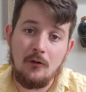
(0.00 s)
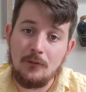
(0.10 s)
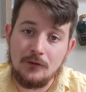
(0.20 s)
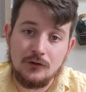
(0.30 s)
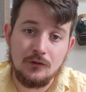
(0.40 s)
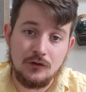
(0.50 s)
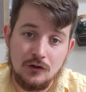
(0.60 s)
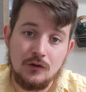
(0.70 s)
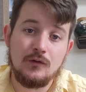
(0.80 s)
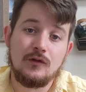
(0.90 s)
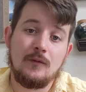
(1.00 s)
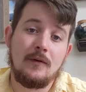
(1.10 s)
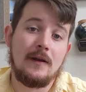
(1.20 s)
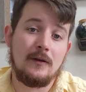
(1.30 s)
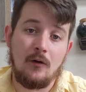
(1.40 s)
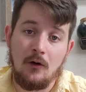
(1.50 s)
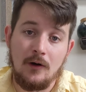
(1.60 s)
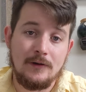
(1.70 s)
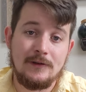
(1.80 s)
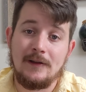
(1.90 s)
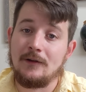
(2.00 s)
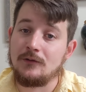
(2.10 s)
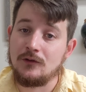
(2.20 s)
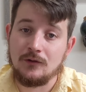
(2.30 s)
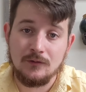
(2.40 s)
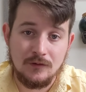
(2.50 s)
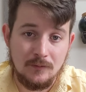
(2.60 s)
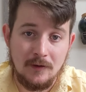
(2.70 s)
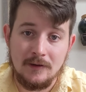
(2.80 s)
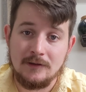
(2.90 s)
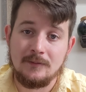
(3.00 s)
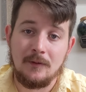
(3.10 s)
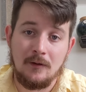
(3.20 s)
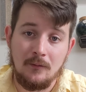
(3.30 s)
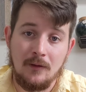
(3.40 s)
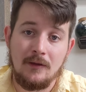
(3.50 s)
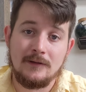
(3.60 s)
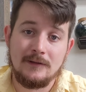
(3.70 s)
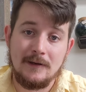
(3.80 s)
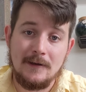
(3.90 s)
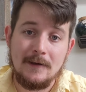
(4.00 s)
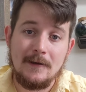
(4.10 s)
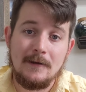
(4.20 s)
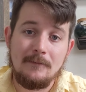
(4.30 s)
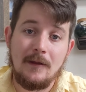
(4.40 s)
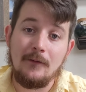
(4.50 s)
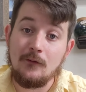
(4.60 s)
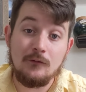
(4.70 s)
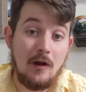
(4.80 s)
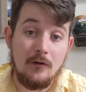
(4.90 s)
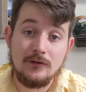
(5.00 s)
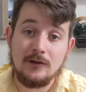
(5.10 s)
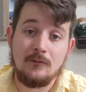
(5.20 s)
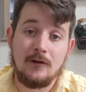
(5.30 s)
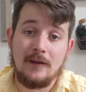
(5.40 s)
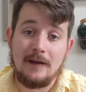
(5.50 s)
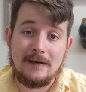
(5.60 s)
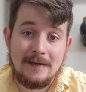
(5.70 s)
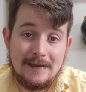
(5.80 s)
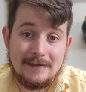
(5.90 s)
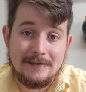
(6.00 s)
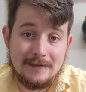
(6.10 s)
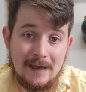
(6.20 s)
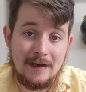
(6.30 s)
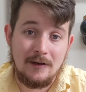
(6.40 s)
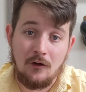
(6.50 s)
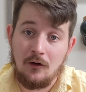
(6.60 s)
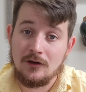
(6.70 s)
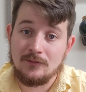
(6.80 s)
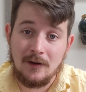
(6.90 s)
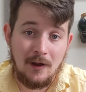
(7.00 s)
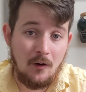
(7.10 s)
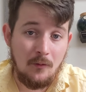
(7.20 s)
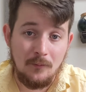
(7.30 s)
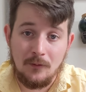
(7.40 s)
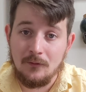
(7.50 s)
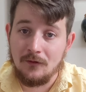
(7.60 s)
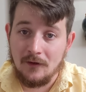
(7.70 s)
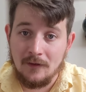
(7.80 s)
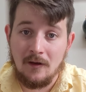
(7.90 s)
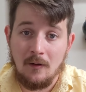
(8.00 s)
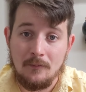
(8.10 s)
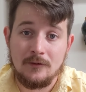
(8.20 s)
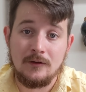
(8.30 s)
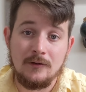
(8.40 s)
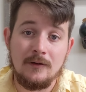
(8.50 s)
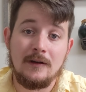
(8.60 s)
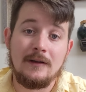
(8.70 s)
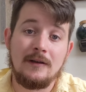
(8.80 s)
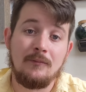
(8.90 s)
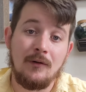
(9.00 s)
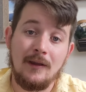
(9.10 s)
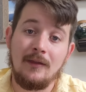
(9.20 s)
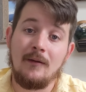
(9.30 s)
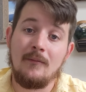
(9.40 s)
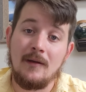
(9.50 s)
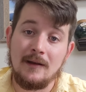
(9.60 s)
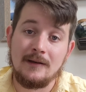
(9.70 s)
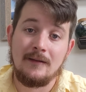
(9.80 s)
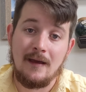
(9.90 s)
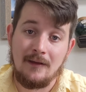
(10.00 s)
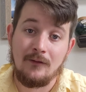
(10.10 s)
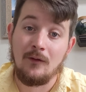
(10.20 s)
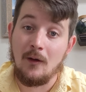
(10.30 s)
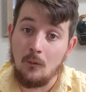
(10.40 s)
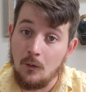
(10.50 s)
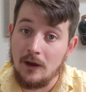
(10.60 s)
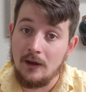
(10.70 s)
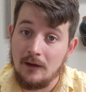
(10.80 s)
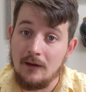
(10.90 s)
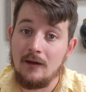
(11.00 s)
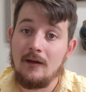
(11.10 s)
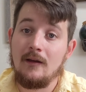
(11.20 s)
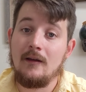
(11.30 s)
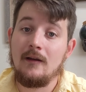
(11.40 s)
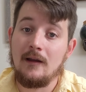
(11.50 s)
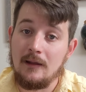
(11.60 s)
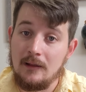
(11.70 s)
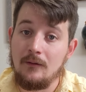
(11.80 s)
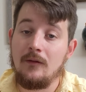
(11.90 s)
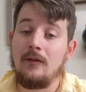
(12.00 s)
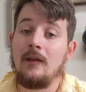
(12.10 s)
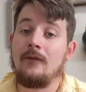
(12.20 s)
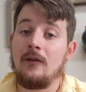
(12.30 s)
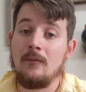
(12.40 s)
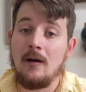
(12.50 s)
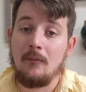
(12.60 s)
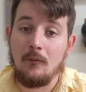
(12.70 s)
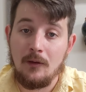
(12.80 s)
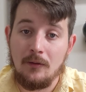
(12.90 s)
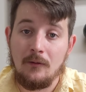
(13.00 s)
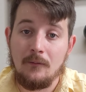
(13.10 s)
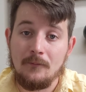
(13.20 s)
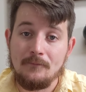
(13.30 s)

Hope that you'll choose to be encouraged and that you'll choose to be in the Spirit with us. And if you know someone that needs that encouragement, I hope you see the opportunity to bring them into that so that we can lift them up with you.